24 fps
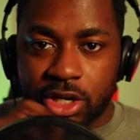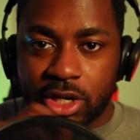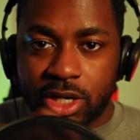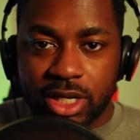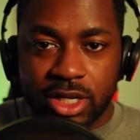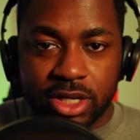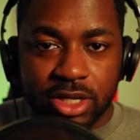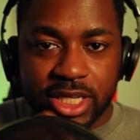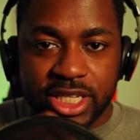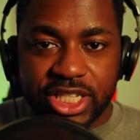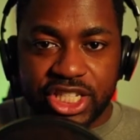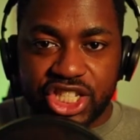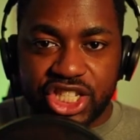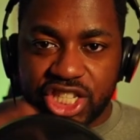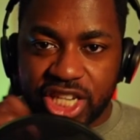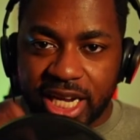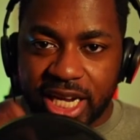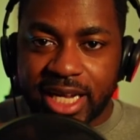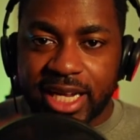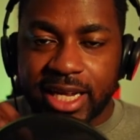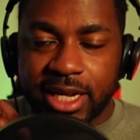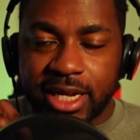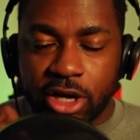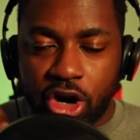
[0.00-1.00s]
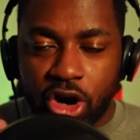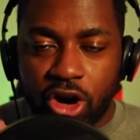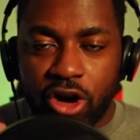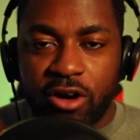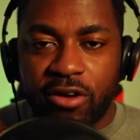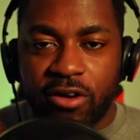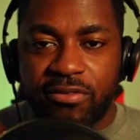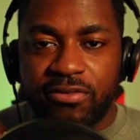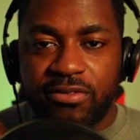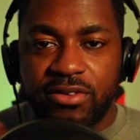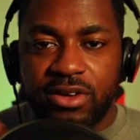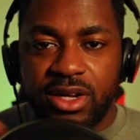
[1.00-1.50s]
they're literally checking
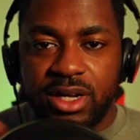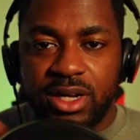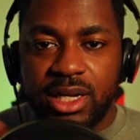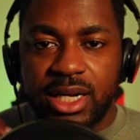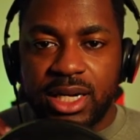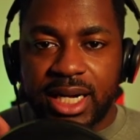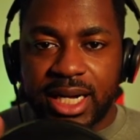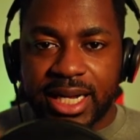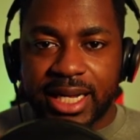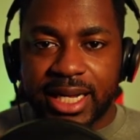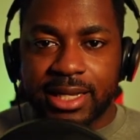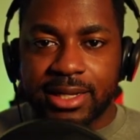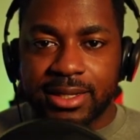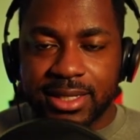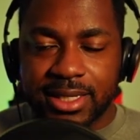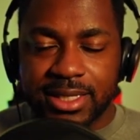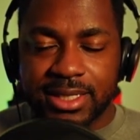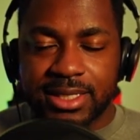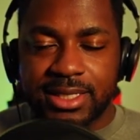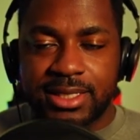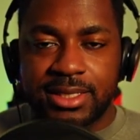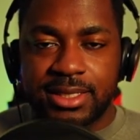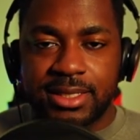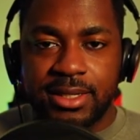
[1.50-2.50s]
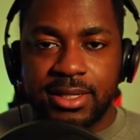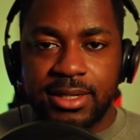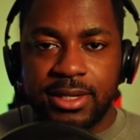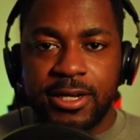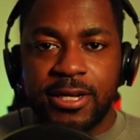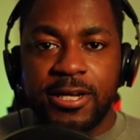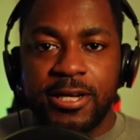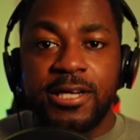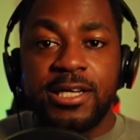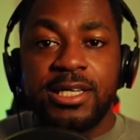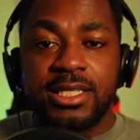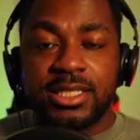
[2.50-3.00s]
off a list.
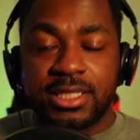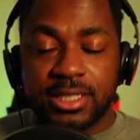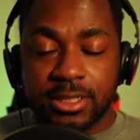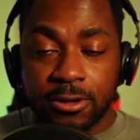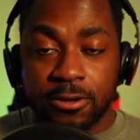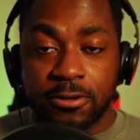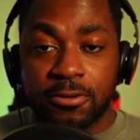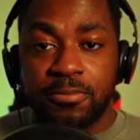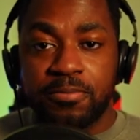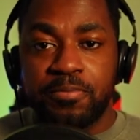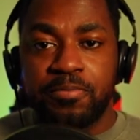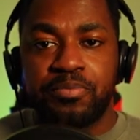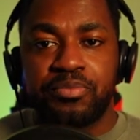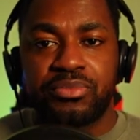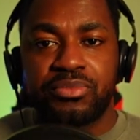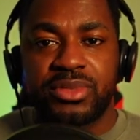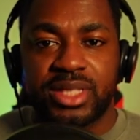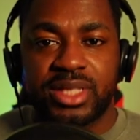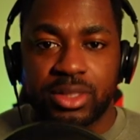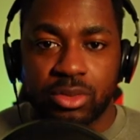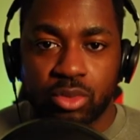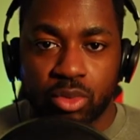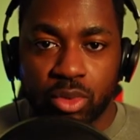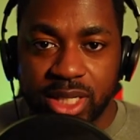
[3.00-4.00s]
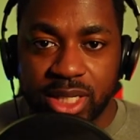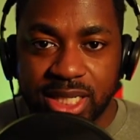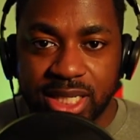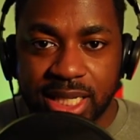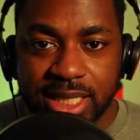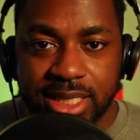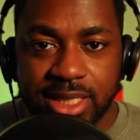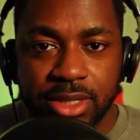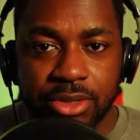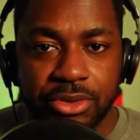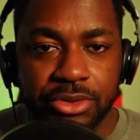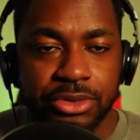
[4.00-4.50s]
So, what does
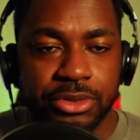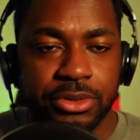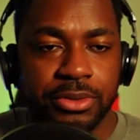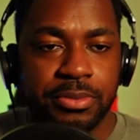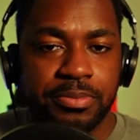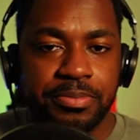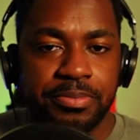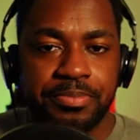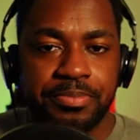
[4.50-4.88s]
that tell you?